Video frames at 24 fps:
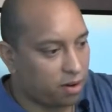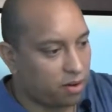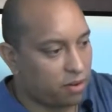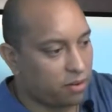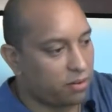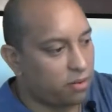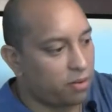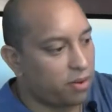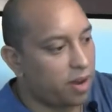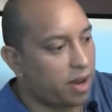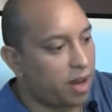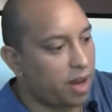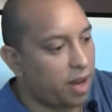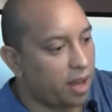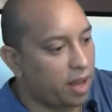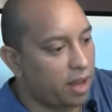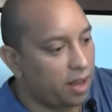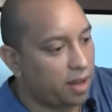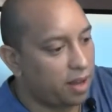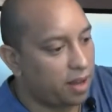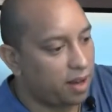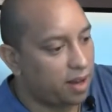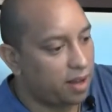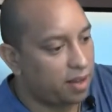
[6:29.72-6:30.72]

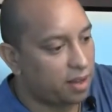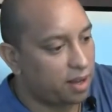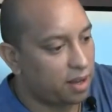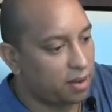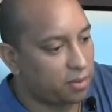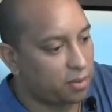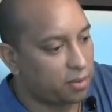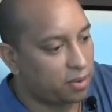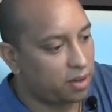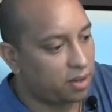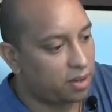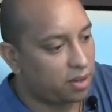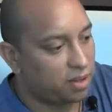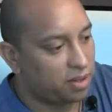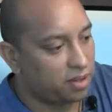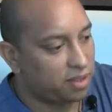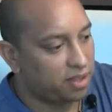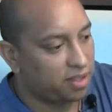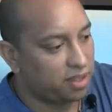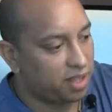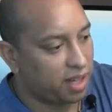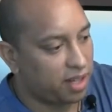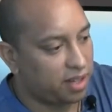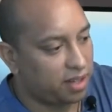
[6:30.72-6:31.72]
Alrighty, I think we're all
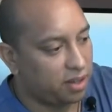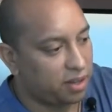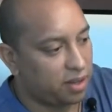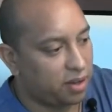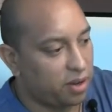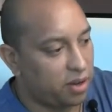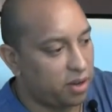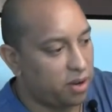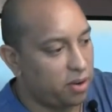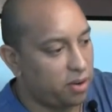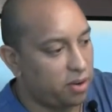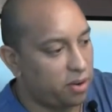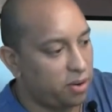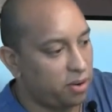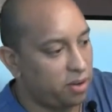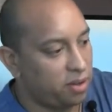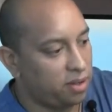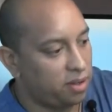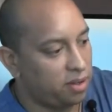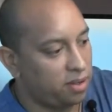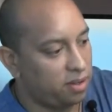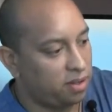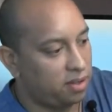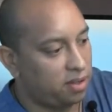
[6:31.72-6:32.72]
set to
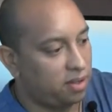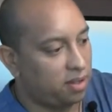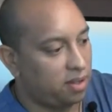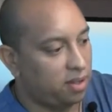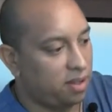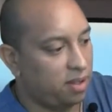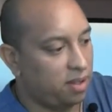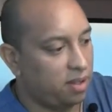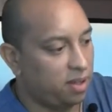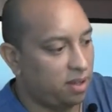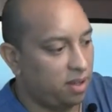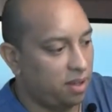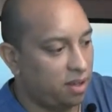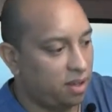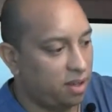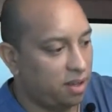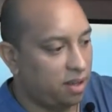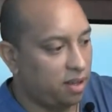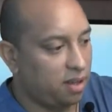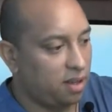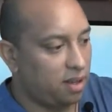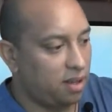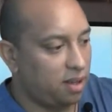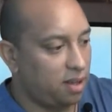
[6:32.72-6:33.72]
go.
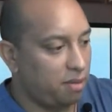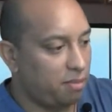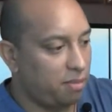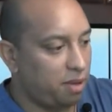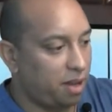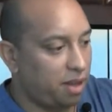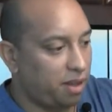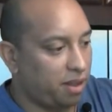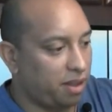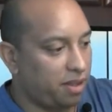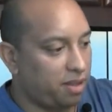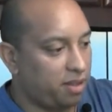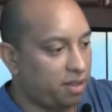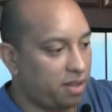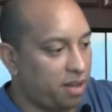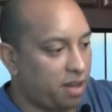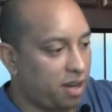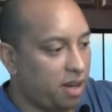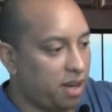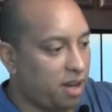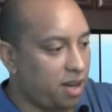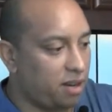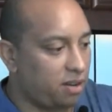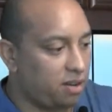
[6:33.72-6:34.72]
And let me get this
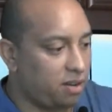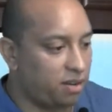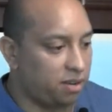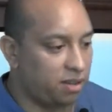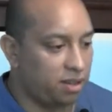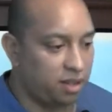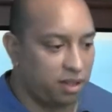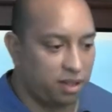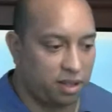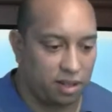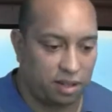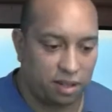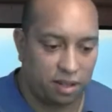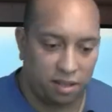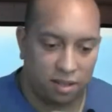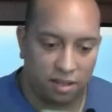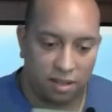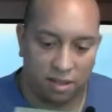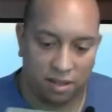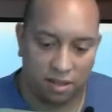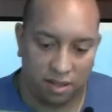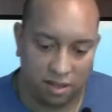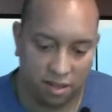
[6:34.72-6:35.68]
guy all in here.